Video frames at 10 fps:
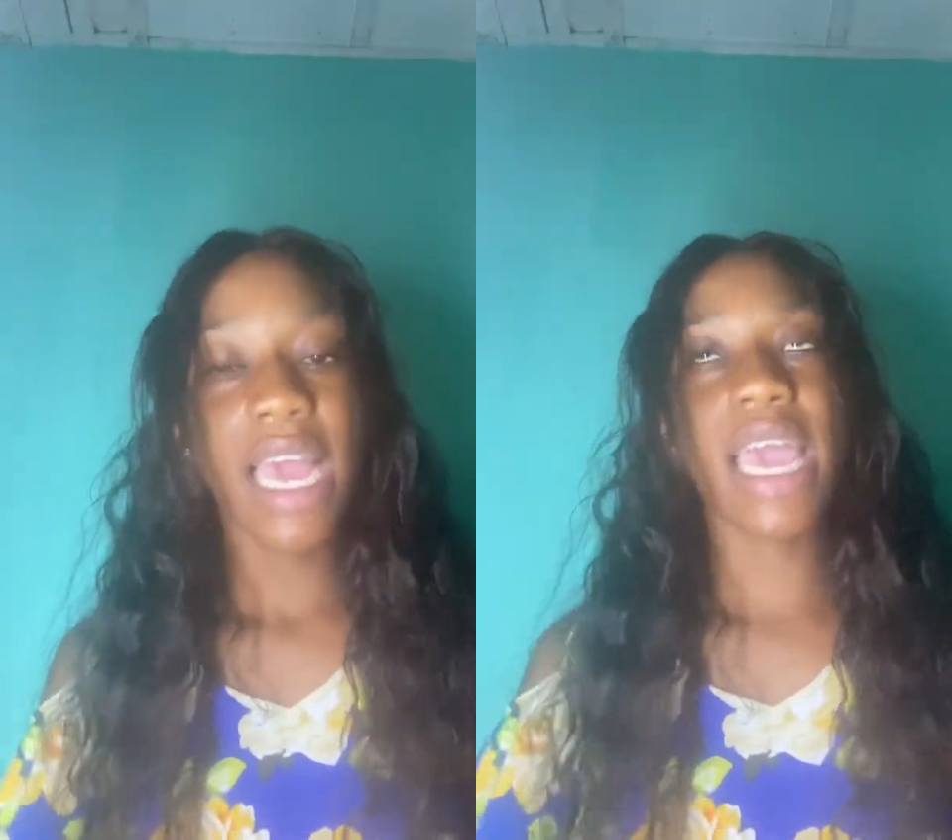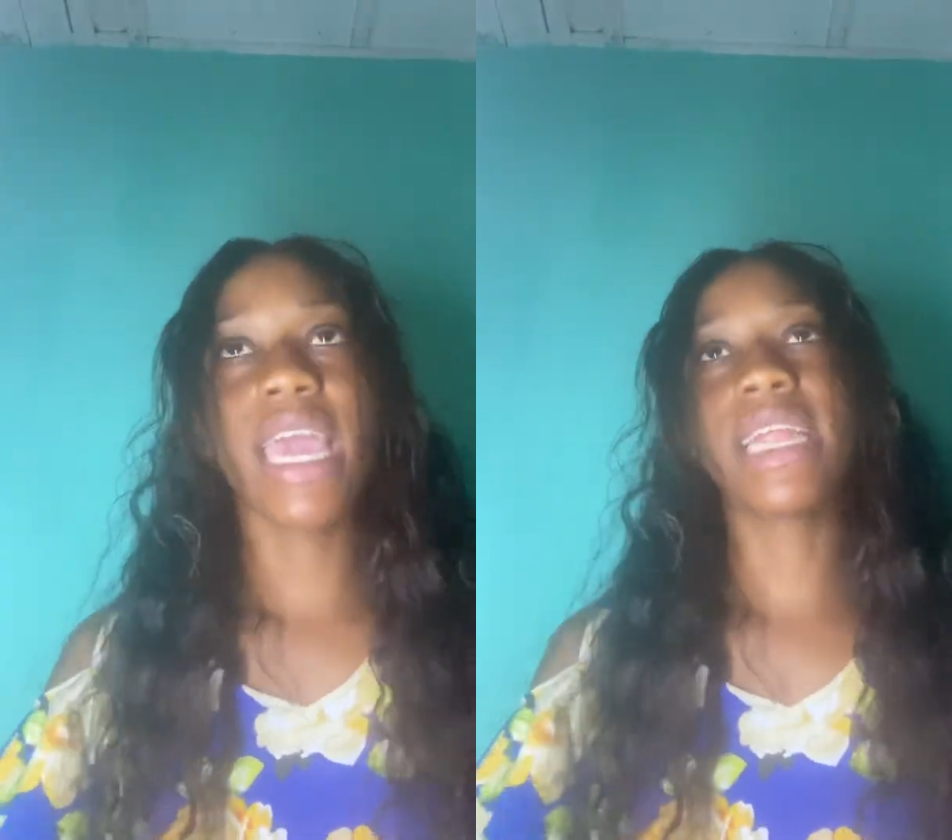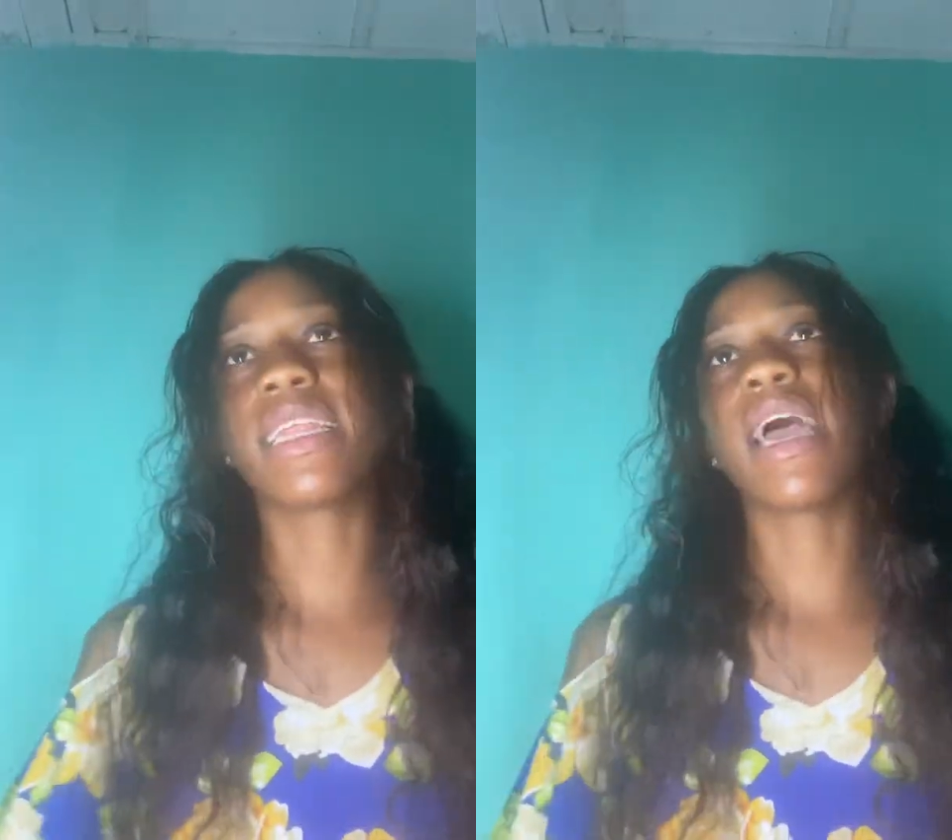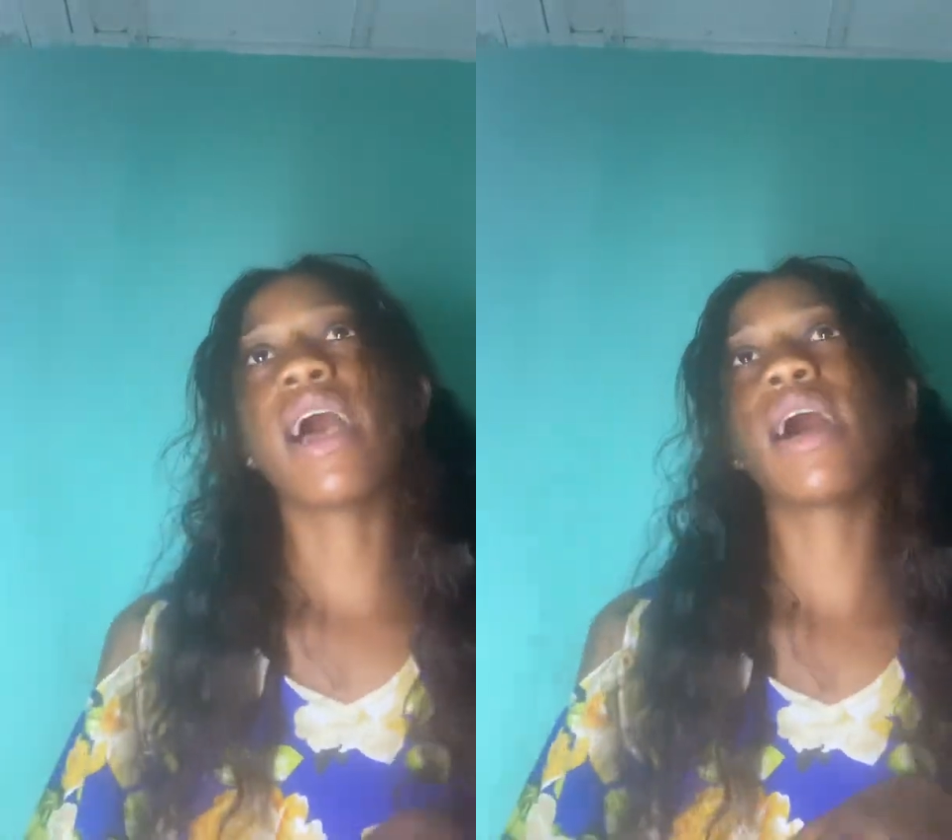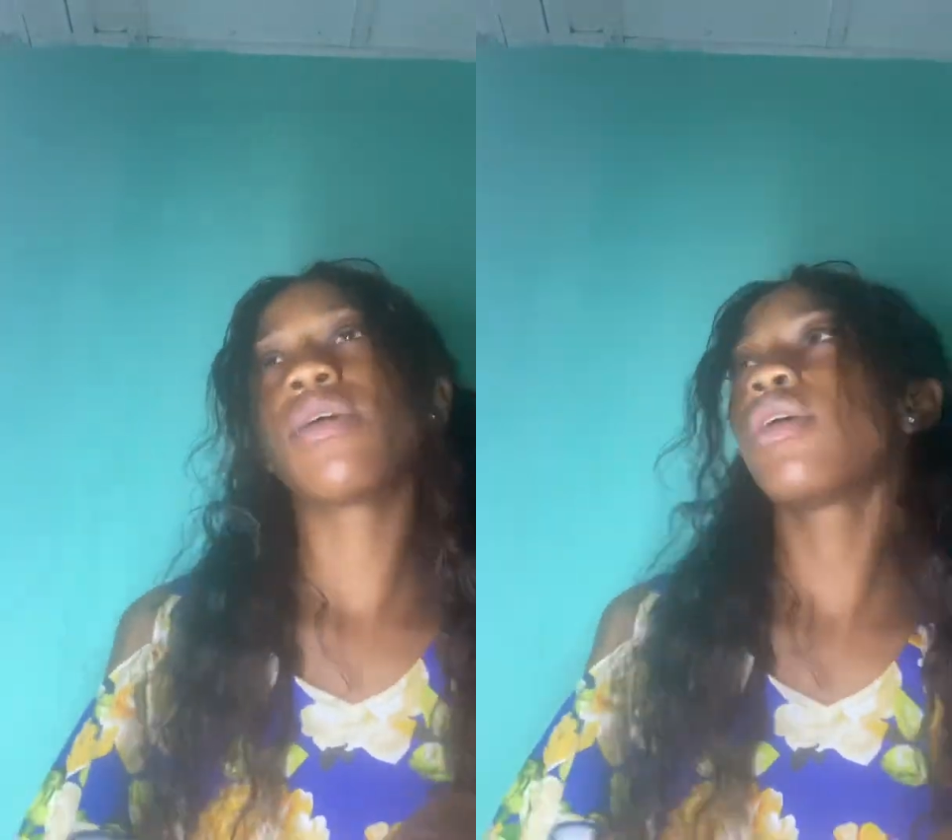And
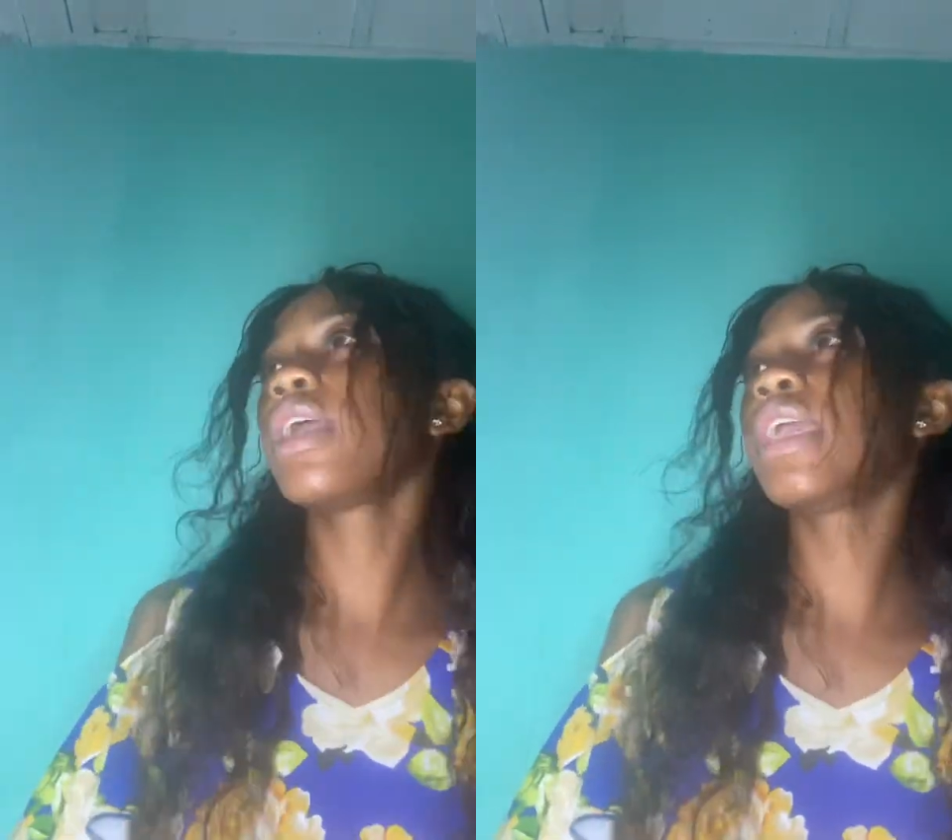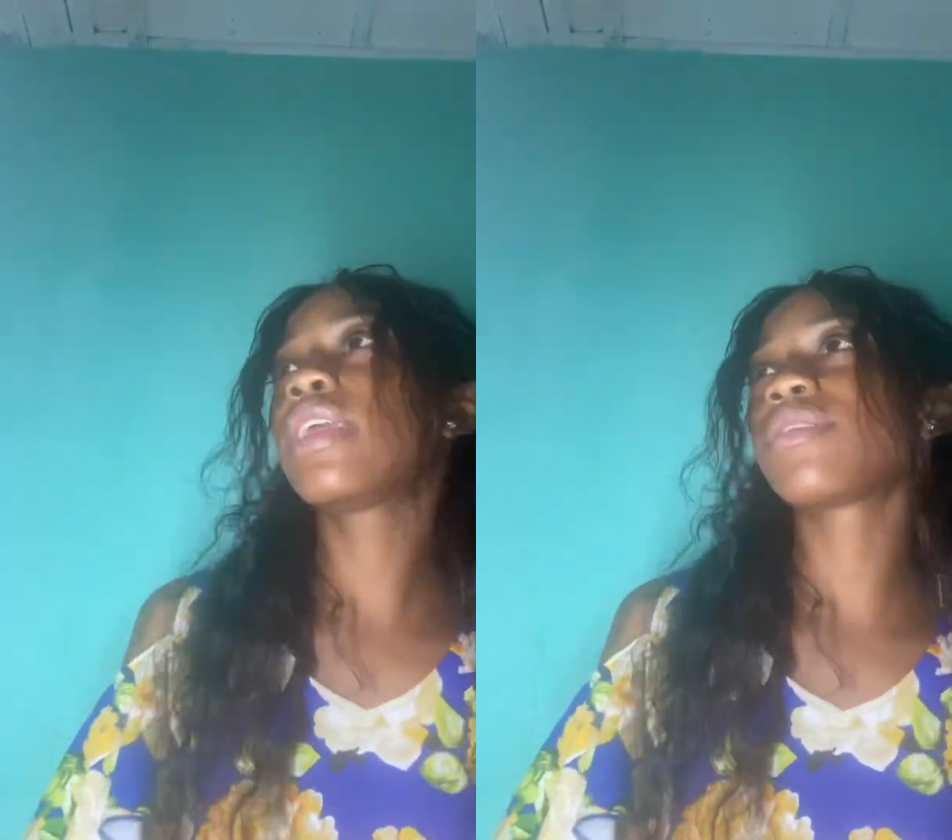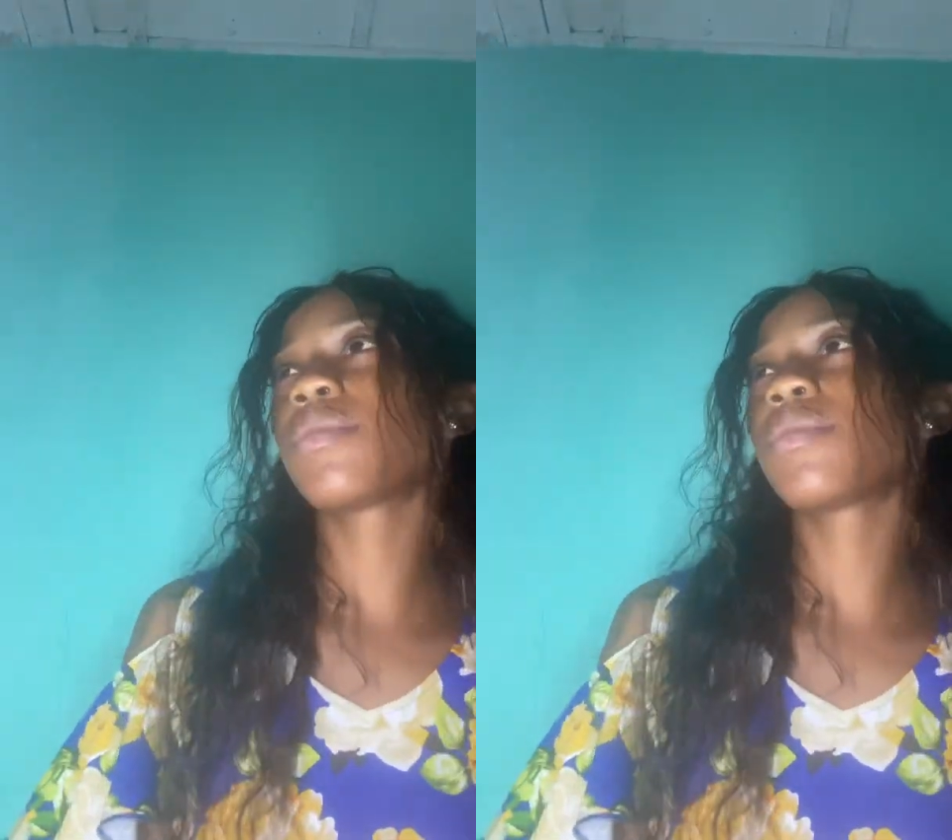in as